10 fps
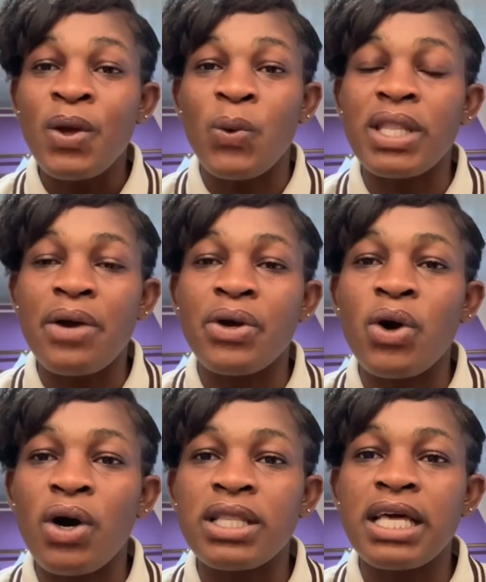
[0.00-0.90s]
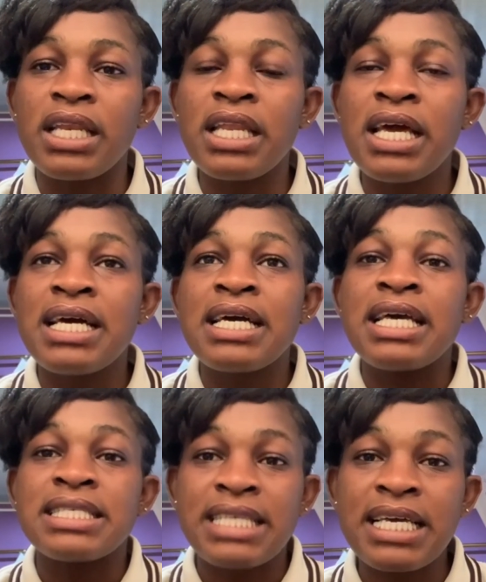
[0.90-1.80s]
With the recording,
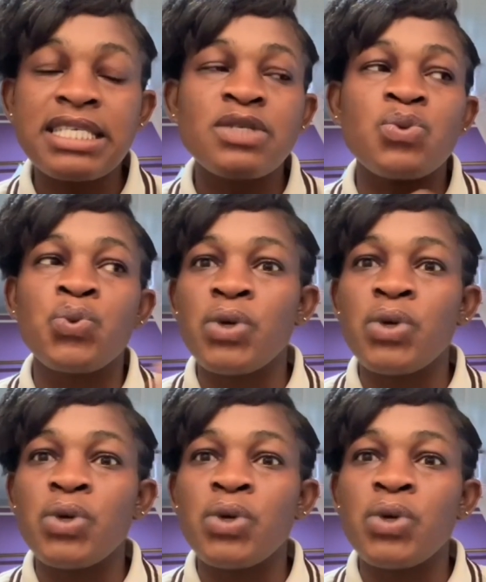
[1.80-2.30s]
since